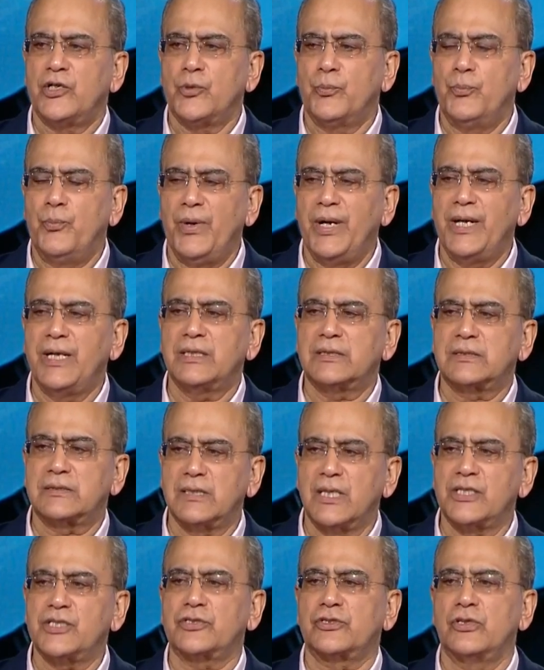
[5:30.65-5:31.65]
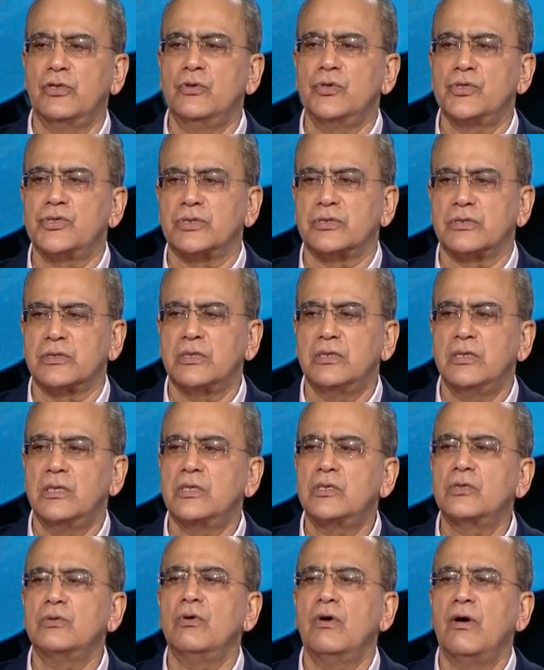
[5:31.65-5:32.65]
to bring such solutions
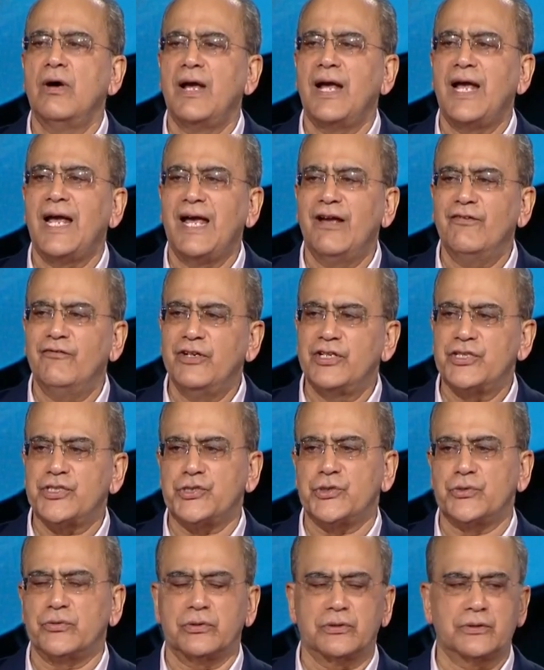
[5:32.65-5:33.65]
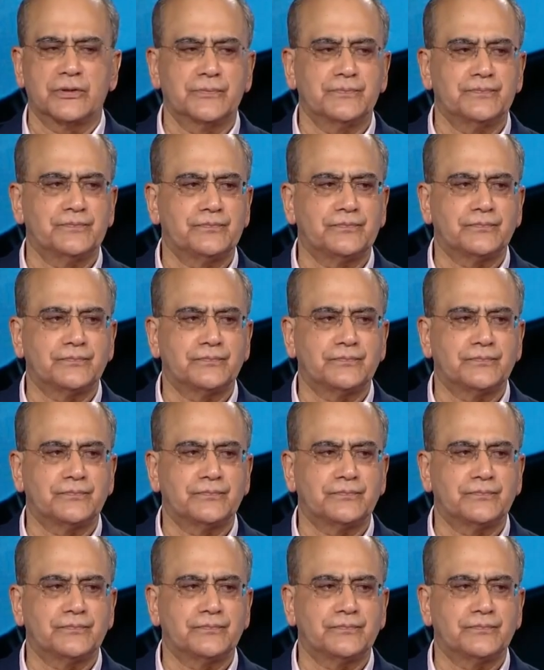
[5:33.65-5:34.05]
to every student.